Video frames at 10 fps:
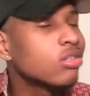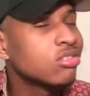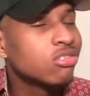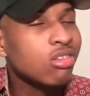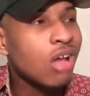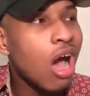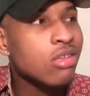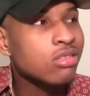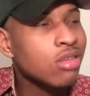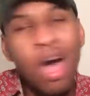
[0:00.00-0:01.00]
She
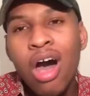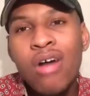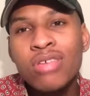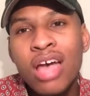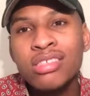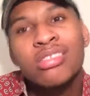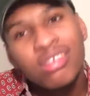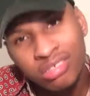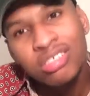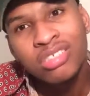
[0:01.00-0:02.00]
does. Oh yes,
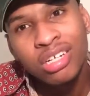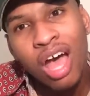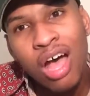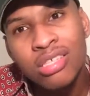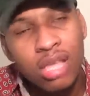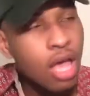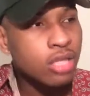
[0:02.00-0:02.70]
she does.